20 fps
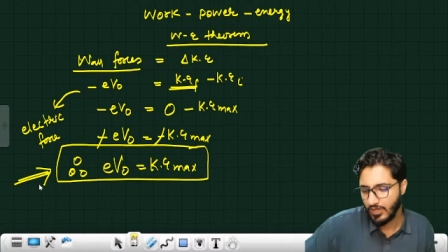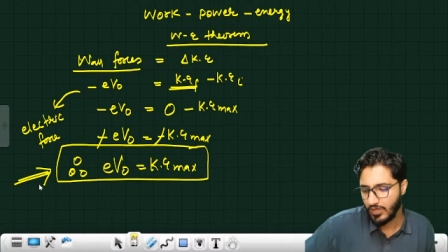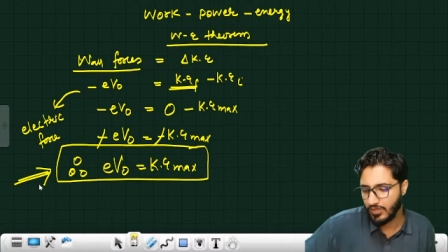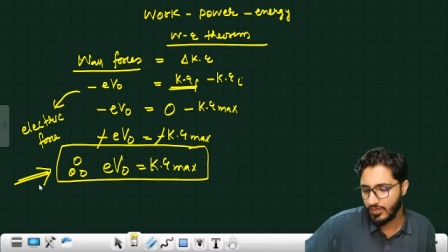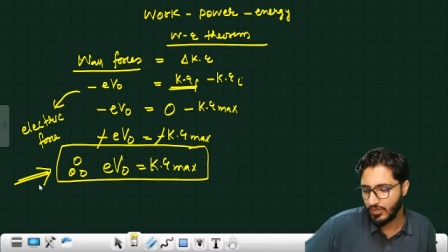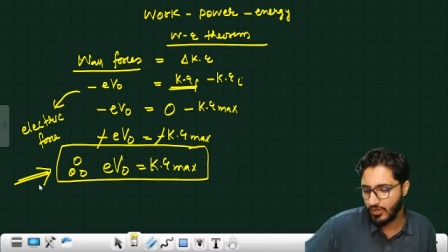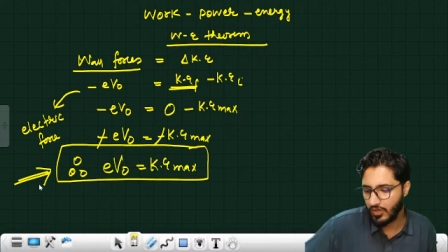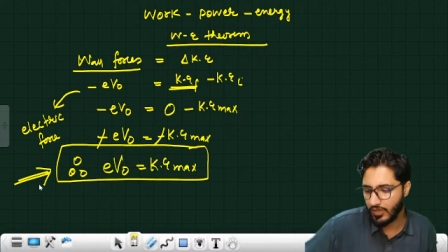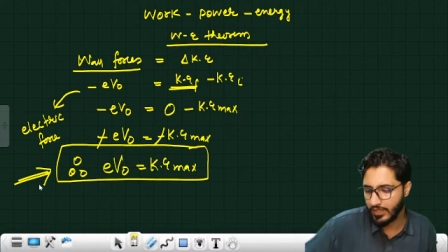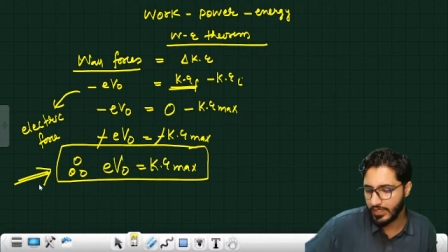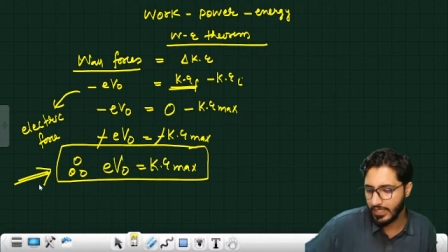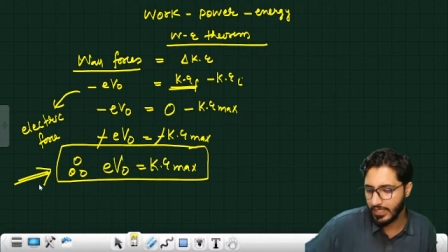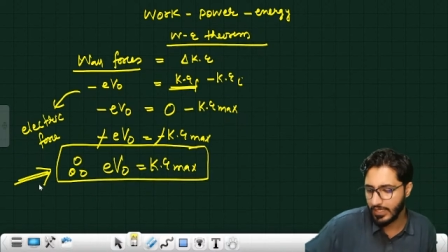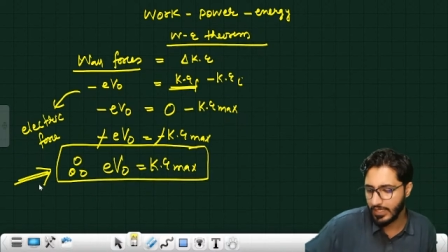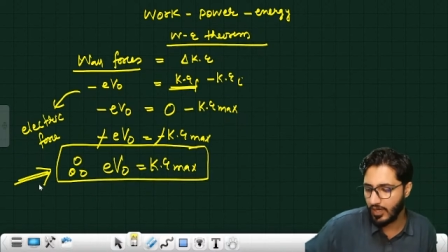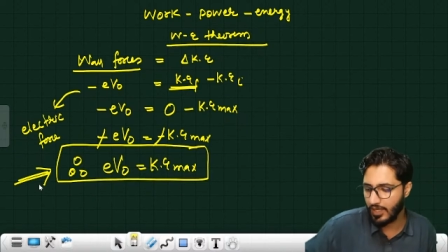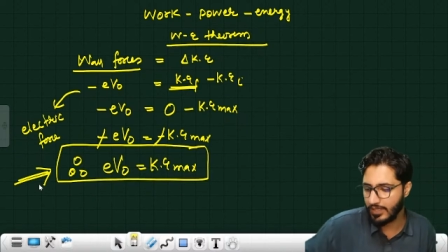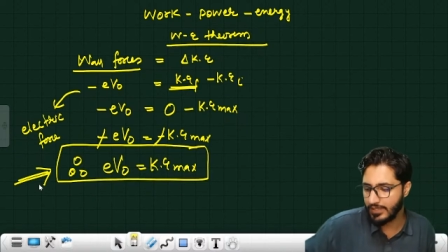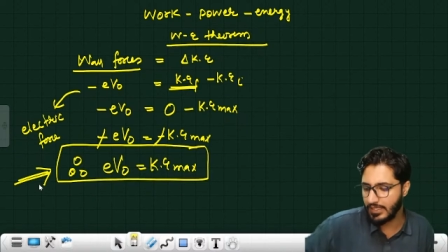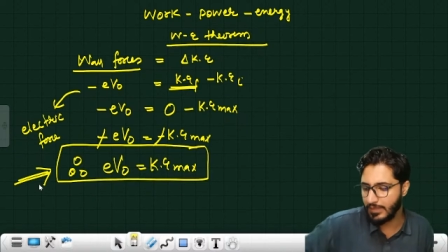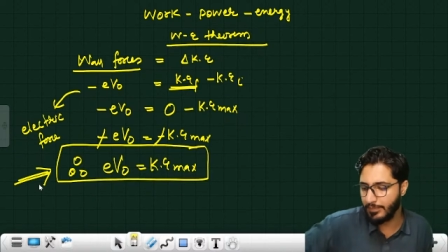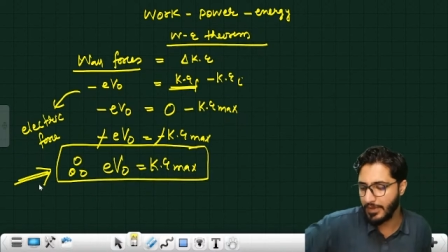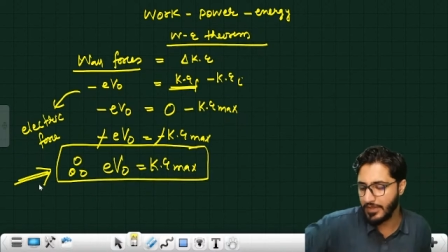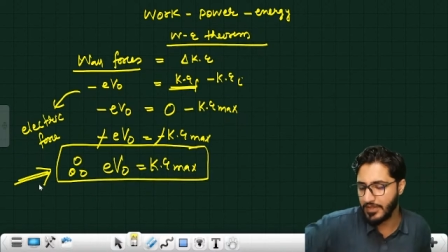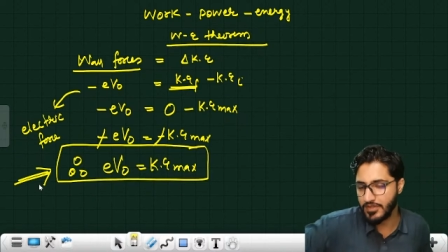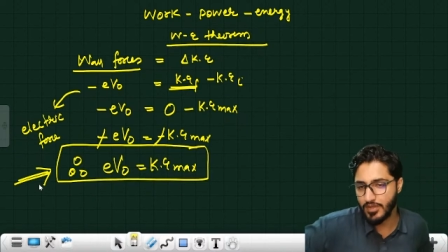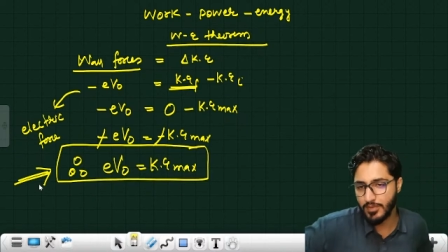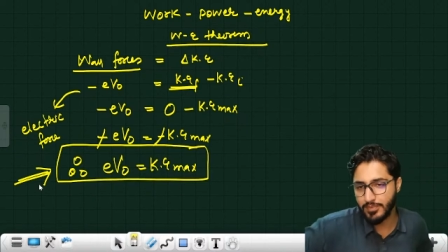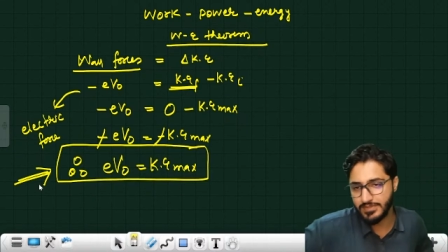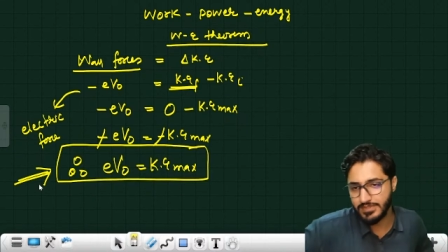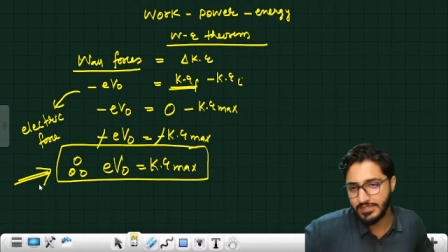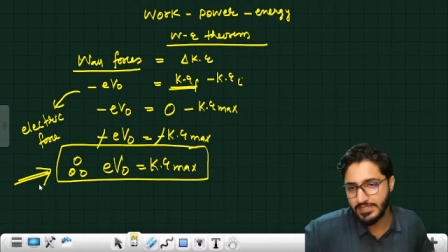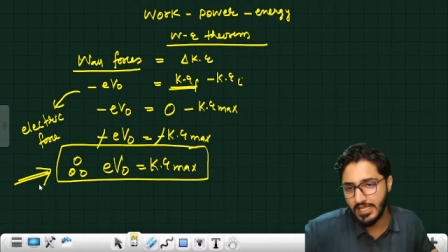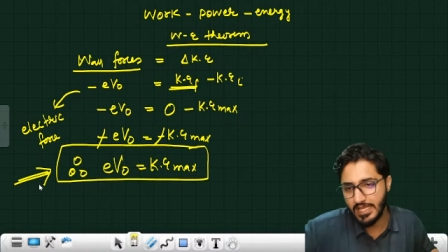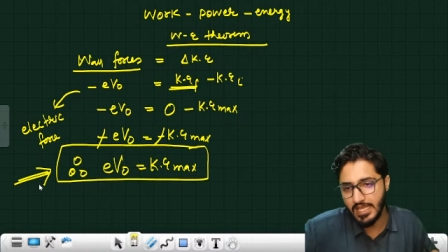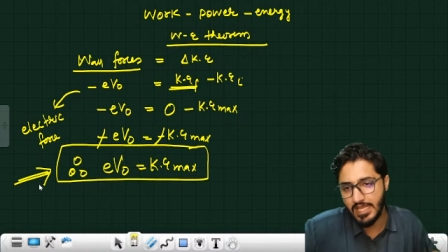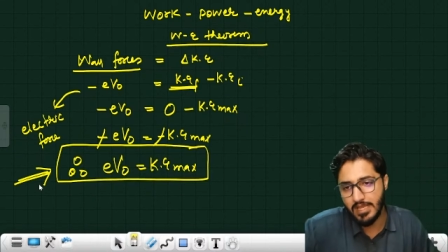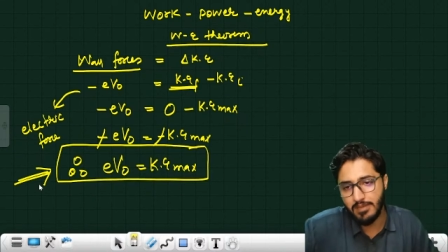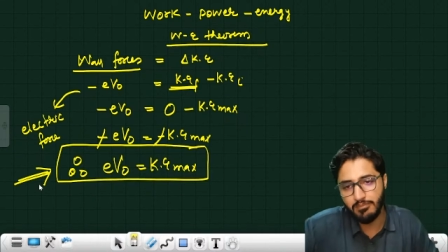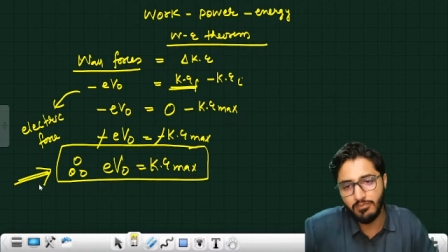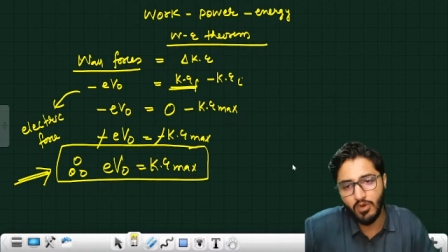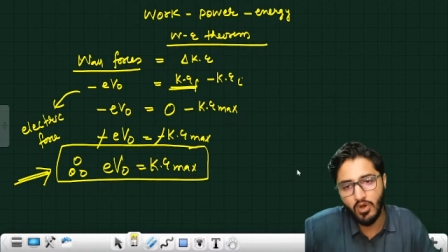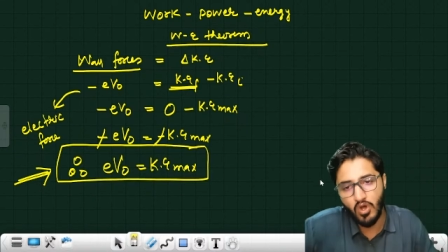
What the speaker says: Okay, on the basis of same,